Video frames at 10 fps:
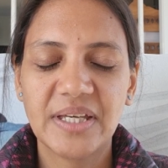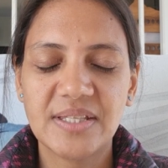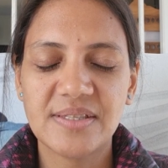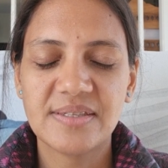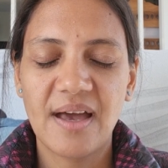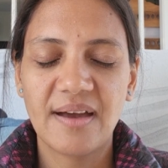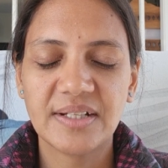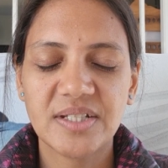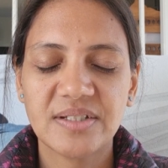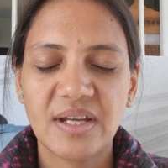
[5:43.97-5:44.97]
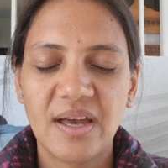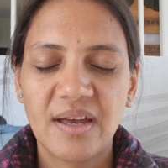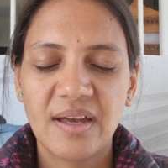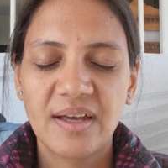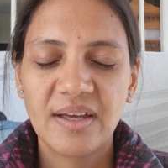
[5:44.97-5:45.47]
is that
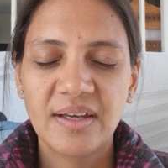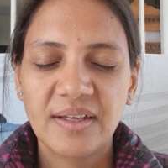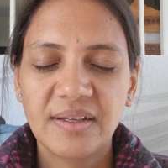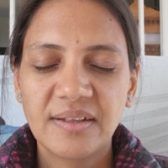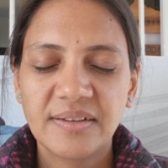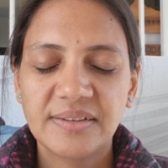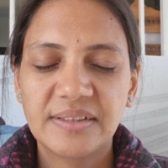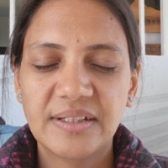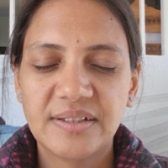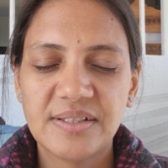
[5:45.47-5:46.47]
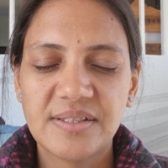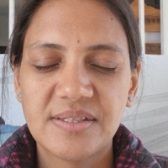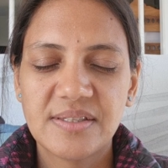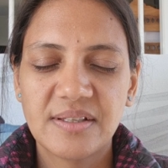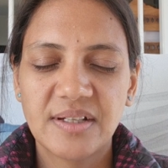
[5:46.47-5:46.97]
there
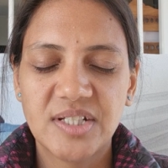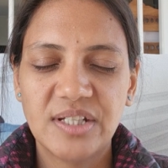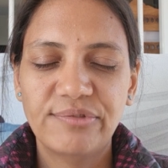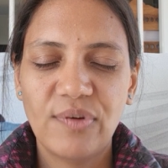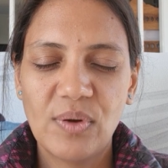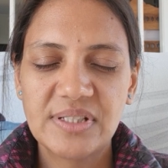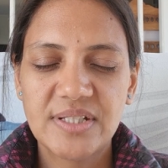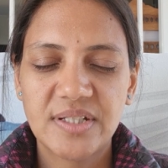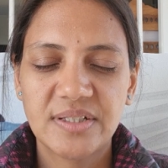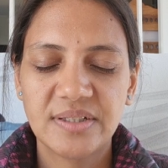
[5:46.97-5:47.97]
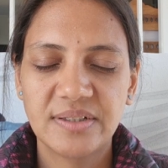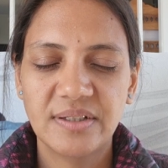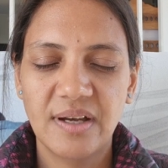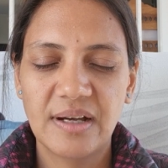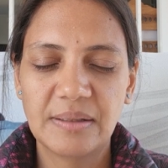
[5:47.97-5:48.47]
is a default
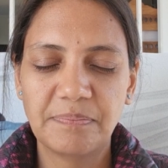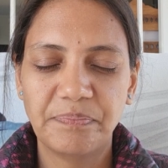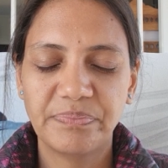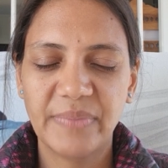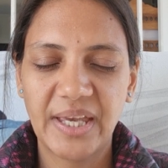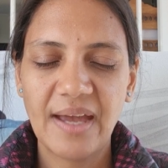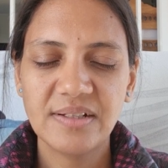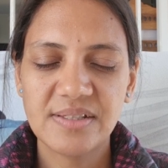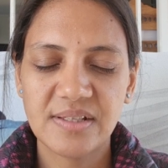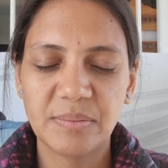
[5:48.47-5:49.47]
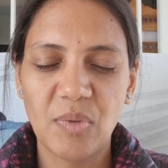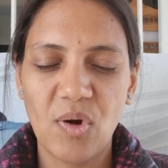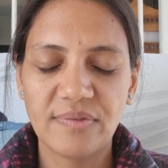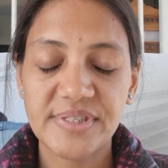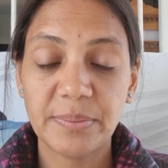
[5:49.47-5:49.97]
mechanism
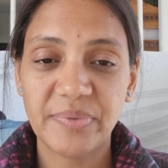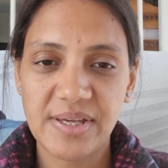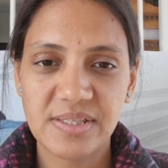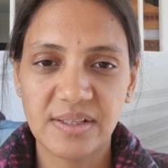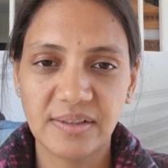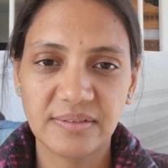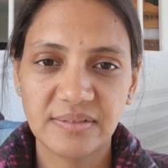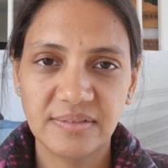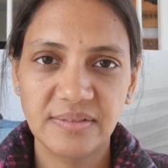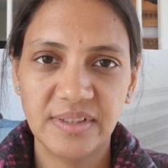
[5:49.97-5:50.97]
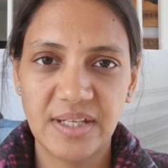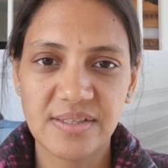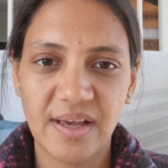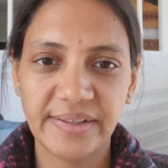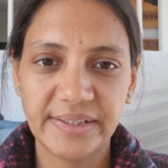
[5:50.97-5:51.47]
of suppressing the
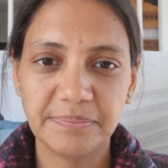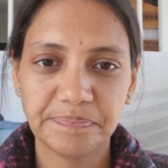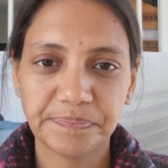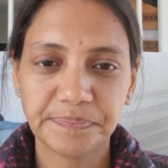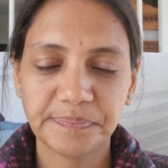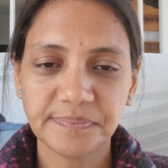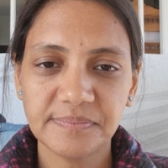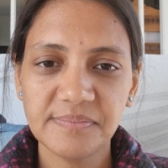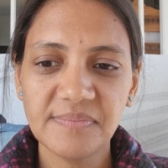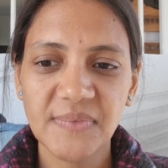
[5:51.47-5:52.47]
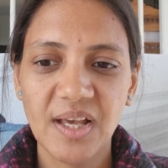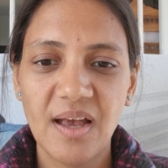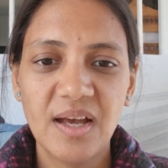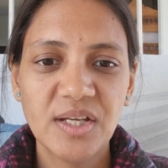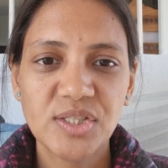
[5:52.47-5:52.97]
anxiety.
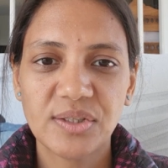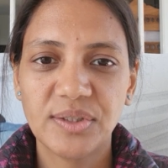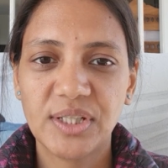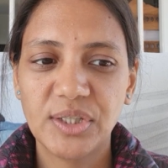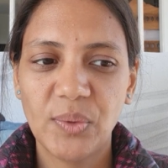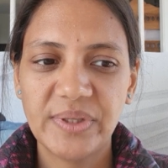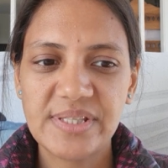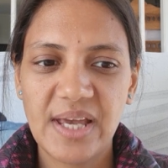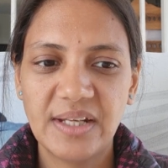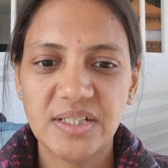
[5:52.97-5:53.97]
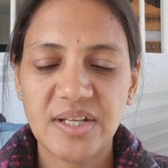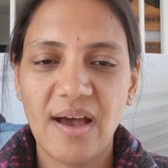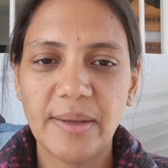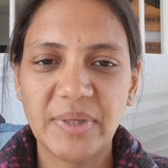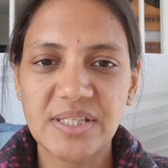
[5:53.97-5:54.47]
So you can notice
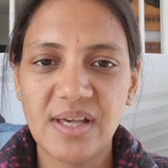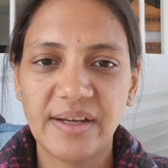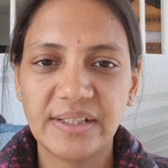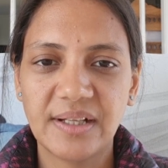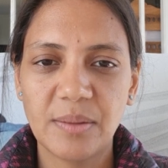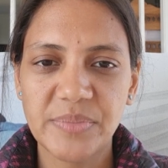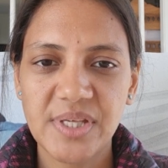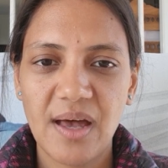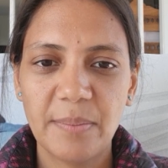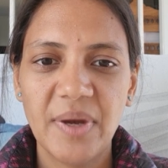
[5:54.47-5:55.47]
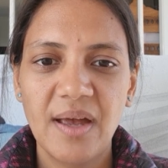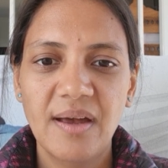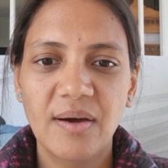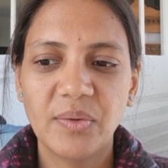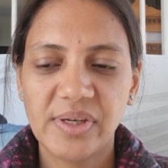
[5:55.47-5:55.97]
anytime anxiety comes up,
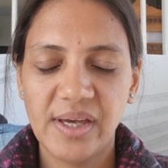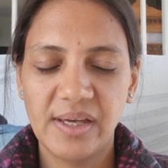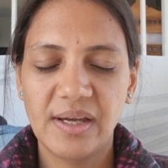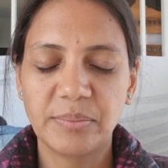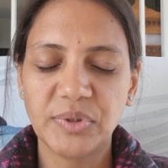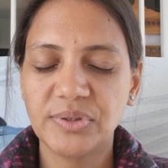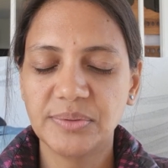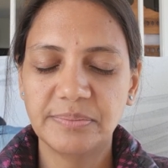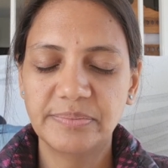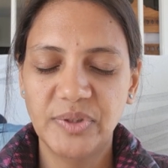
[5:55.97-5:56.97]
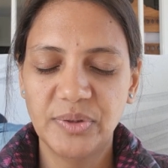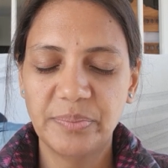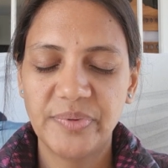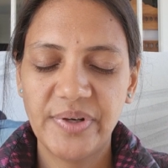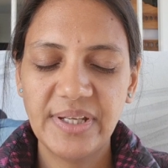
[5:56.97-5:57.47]
okay, I'm going
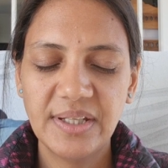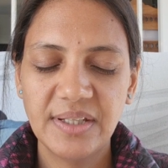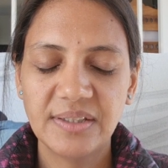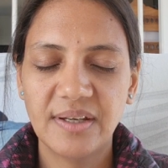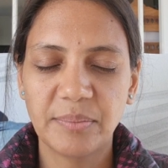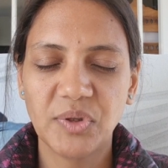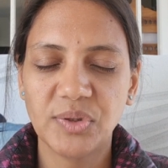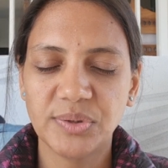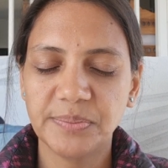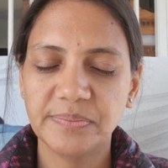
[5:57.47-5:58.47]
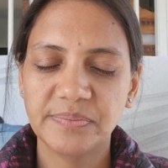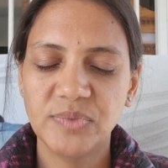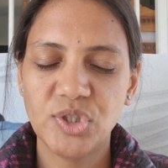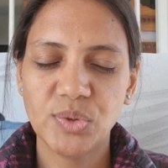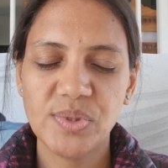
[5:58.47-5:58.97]
to breathe, I'm going to
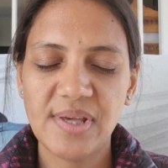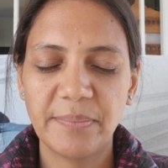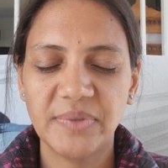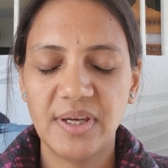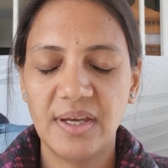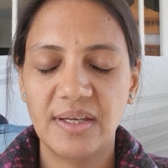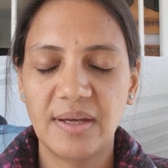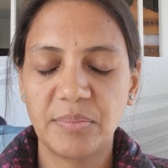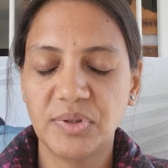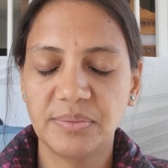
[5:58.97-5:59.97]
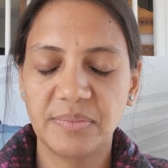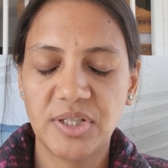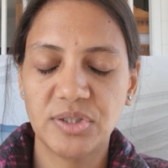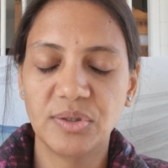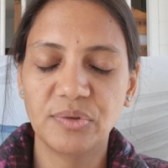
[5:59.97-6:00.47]
do something,
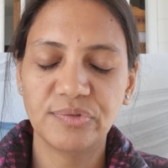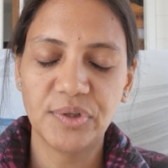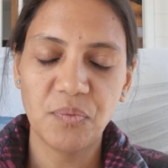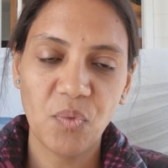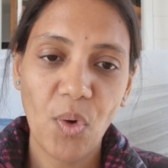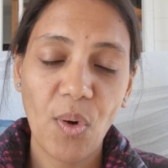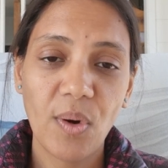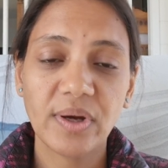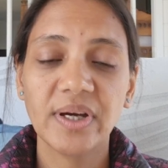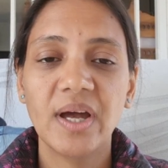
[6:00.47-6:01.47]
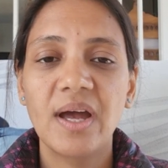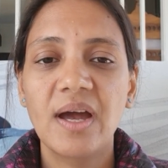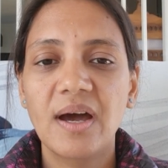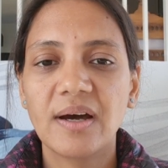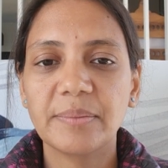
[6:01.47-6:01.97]
I should go for a walk,
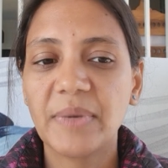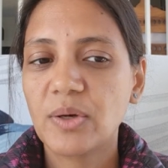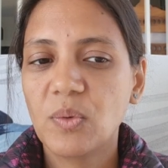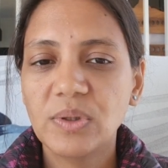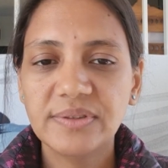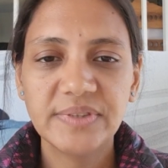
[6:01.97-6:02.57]
and all